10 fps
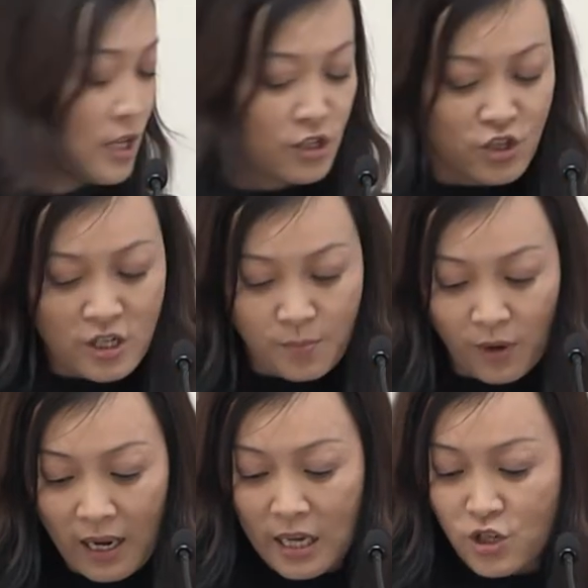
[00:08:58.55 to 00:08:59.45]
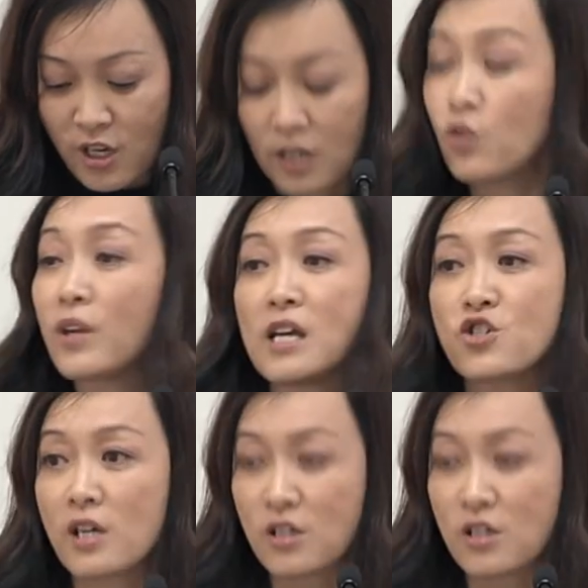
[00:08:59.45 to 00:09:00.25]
such as Malaysia, Indonesia, and